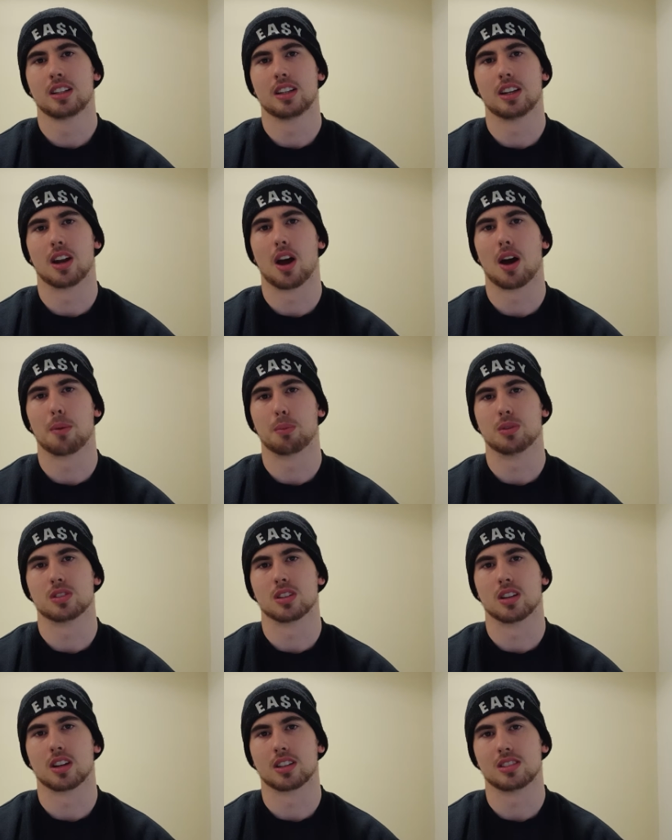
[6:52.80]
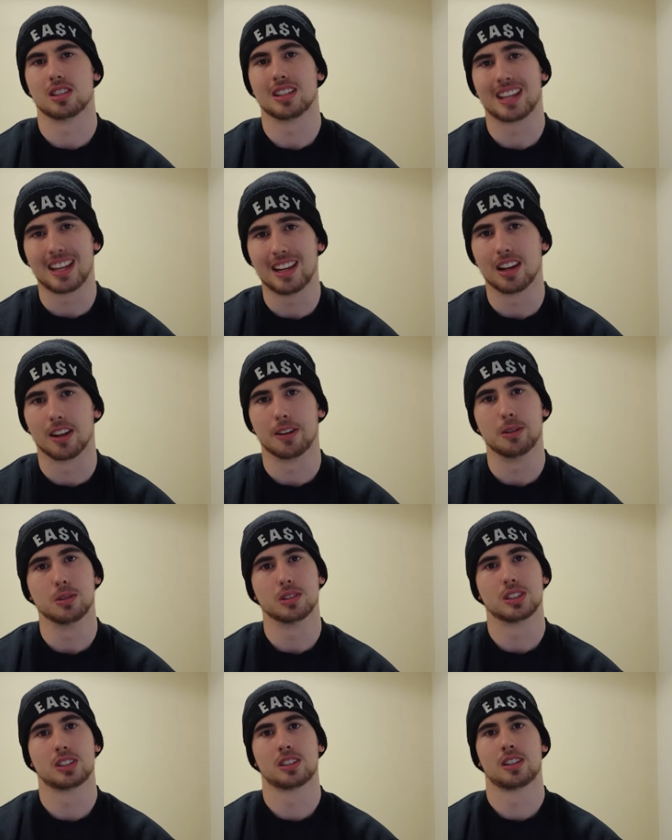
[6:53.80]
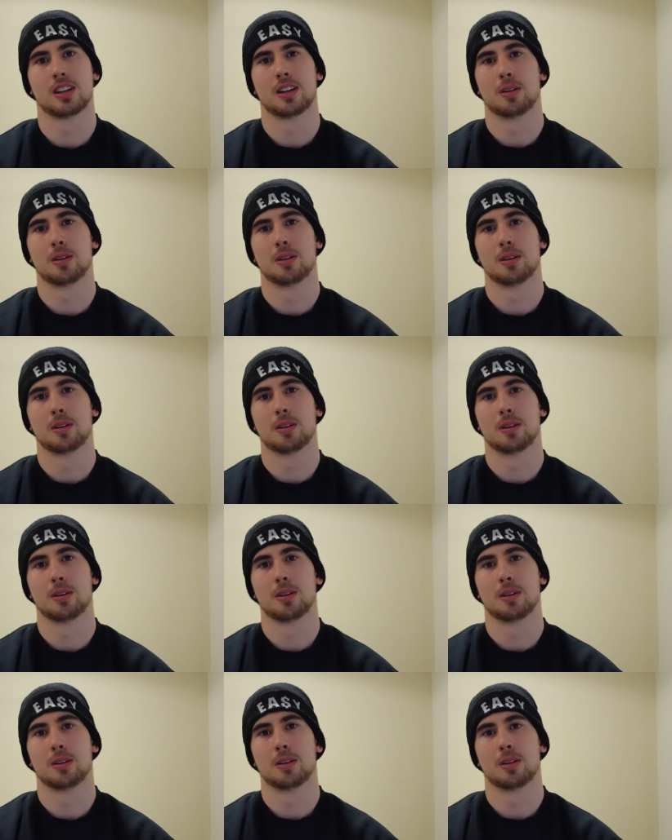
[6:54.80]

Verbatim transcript: you know, upwards of ninety kilos.